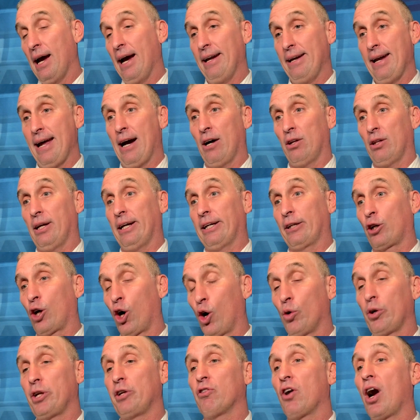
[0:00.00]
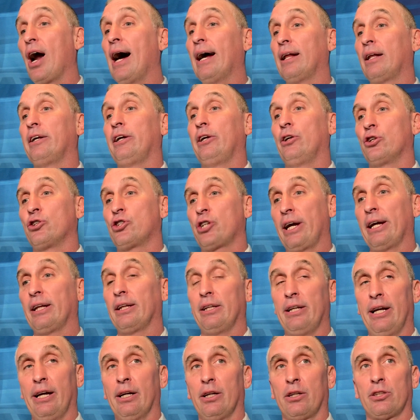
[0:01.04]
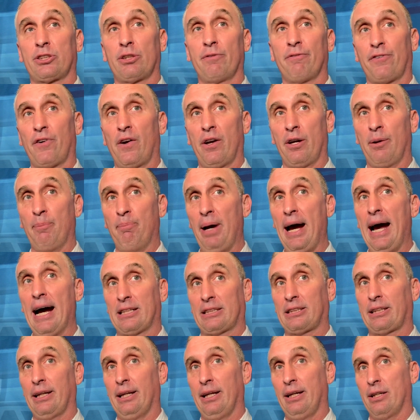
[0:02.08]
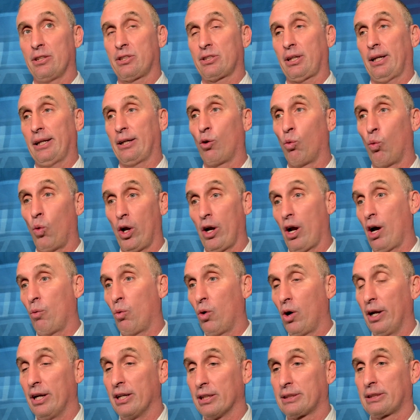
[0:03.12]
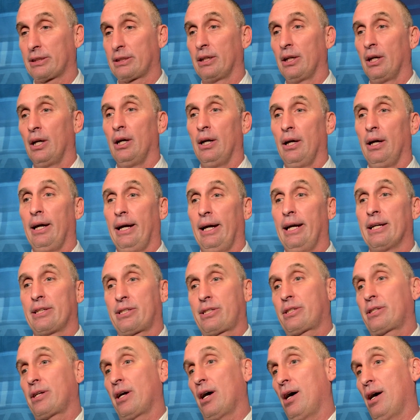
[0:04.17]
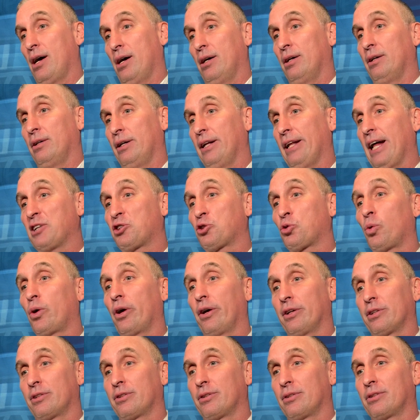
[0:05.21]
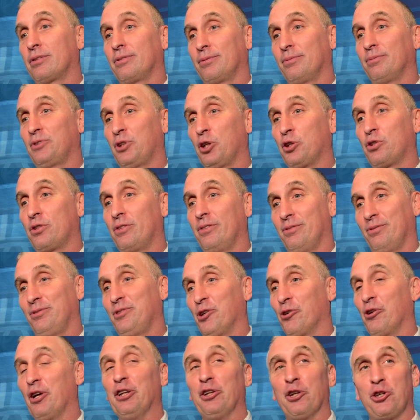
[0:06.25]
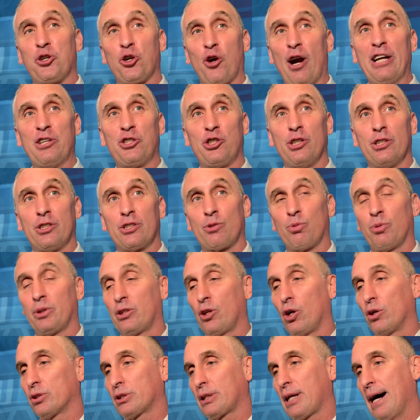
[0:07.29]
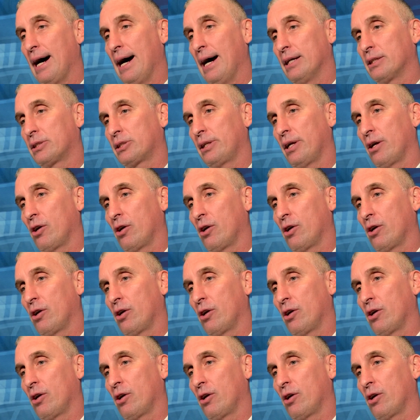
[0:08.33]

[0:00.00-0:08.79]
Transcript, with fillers: And now like Cody Riley or Jalen Hill's in front of the basket and it's like one-on-one. -on -one. It's, it's uh, that's where the, they're in the trenches with those guys.